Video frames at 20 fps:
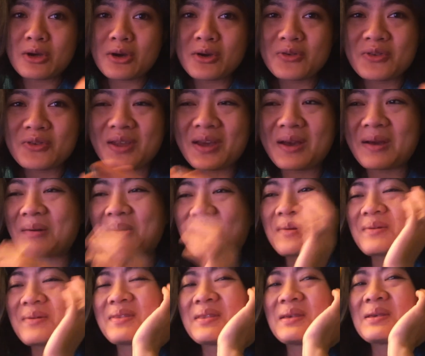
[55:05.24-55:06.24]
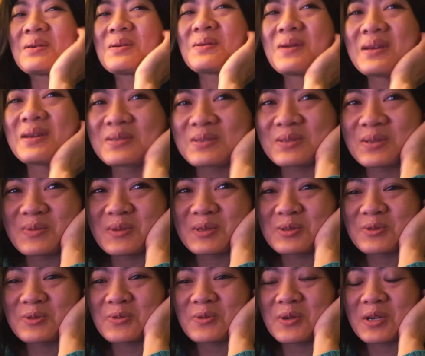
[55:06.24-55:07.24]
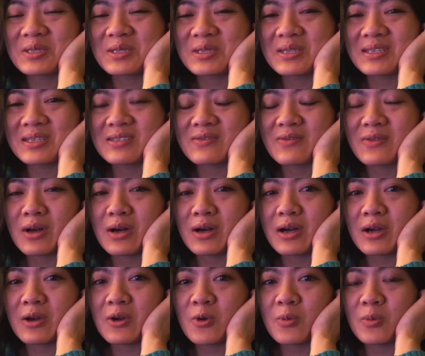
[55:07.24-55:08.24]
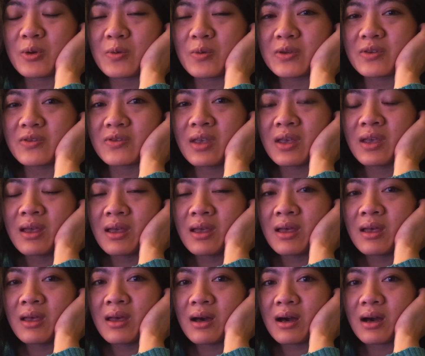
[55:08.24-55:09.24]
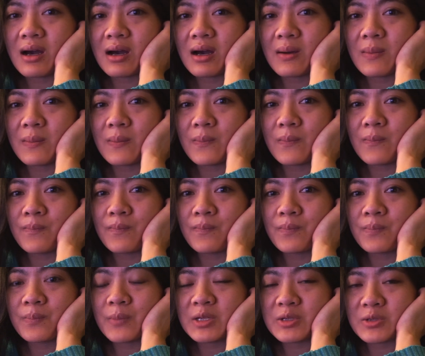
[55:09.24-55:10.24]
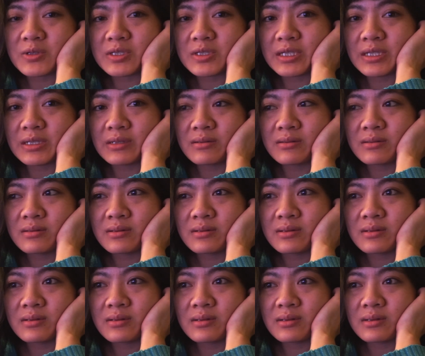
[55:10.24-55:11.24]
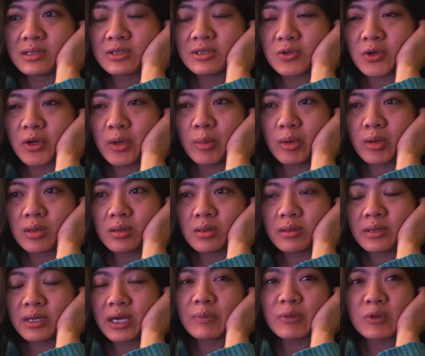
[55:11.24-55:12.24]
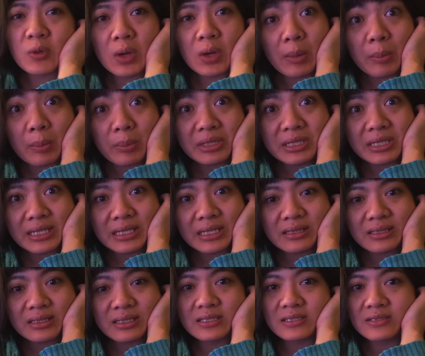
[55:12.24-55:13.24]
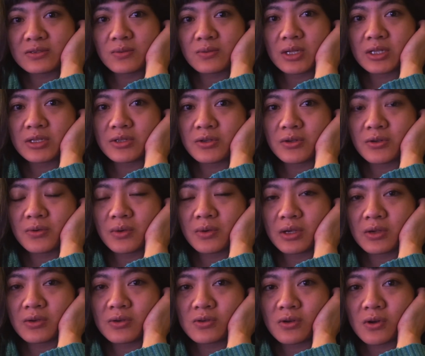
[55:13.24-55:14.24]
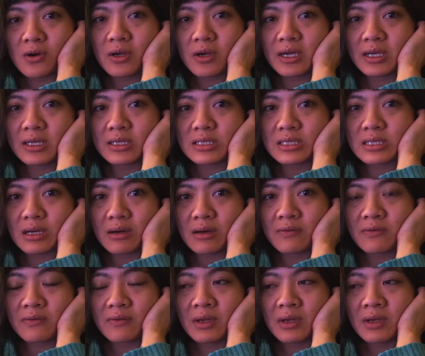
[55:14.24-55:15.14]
off now. Thank you guys so much for watching this vlog. I hope it was um, interesting, enjoyable, kept you company at least while you're doing your drawing and stuff.